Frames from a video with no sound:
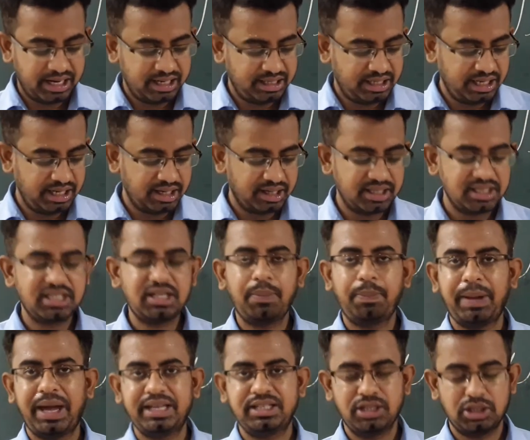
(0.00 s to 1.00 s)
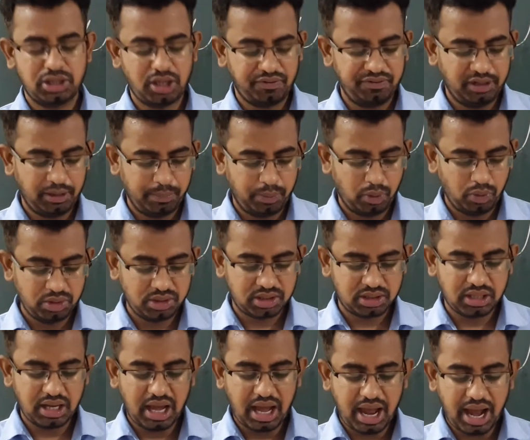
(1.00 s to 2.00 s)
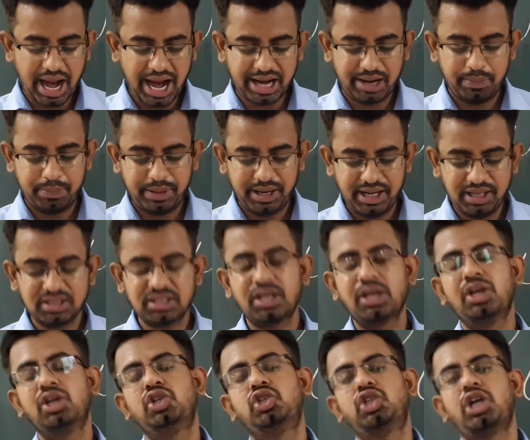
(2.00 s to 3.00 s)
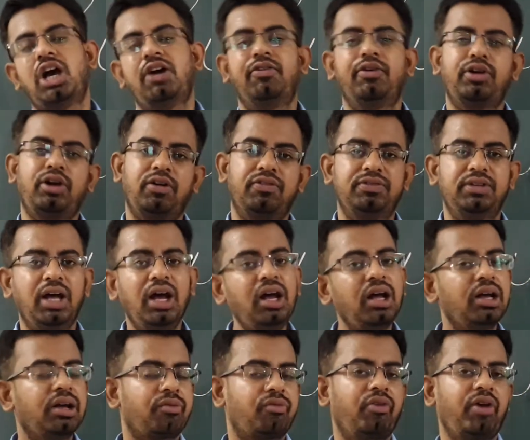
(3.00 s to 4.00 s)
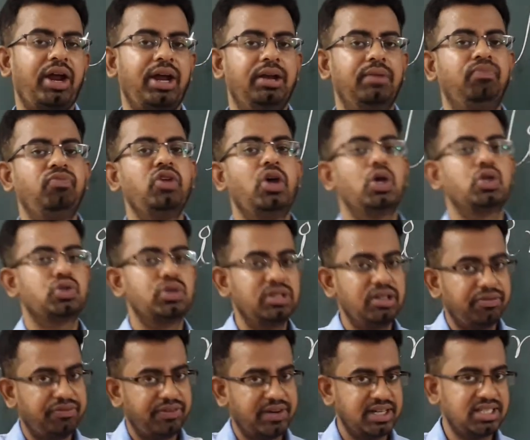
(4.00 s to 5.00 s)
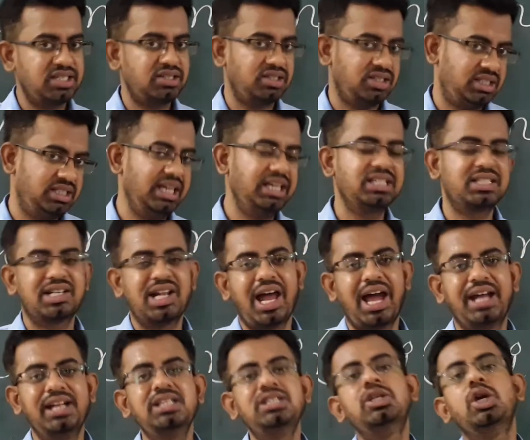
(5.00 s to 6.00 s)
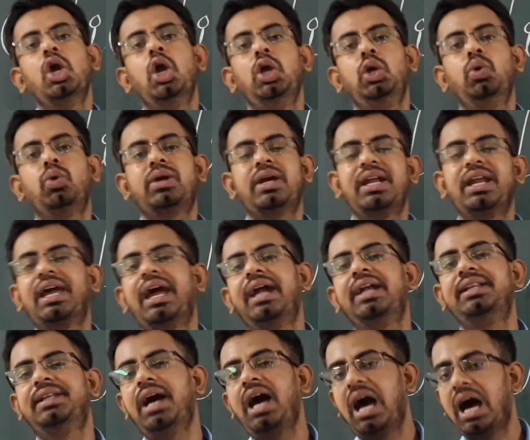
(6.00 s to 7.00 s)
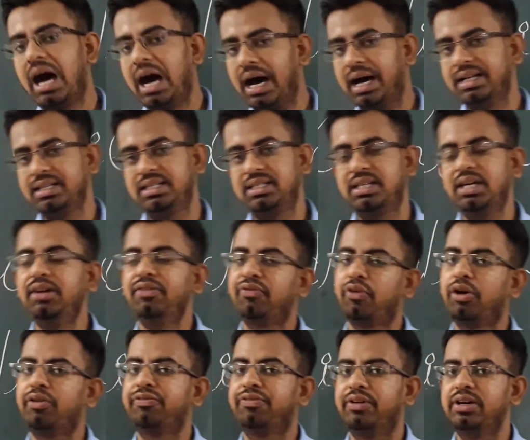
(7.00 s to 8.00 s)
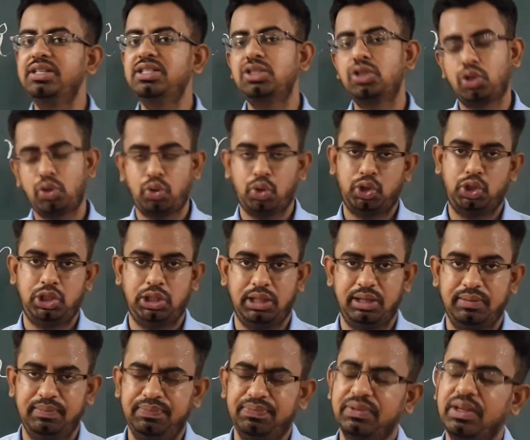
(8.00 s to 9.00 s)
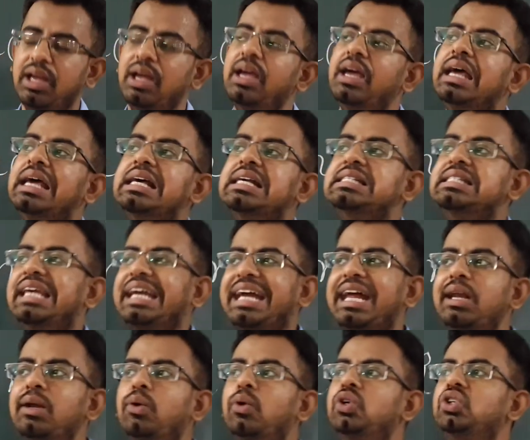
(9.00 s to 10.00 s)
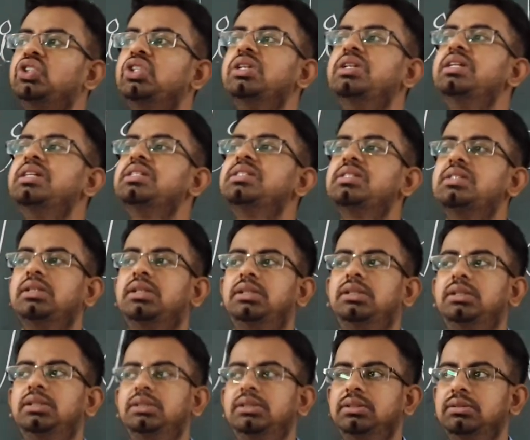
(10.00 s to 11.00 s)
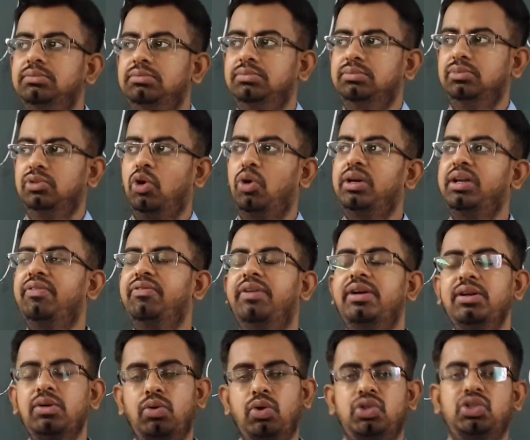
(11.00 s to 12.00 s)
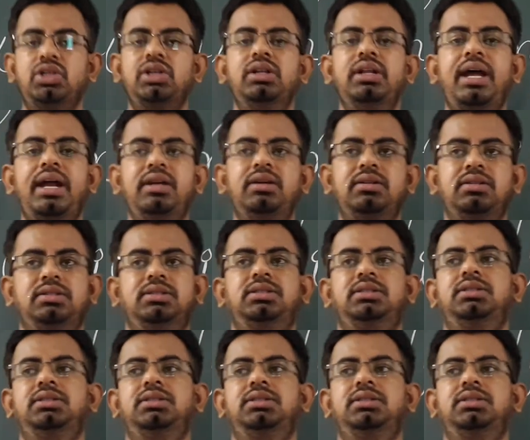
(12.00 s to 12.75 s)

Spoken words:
tears the pages of the books, and brings shower of the rain. So in the first 6 lines, you can get the answer for first question. Second question is not a one question that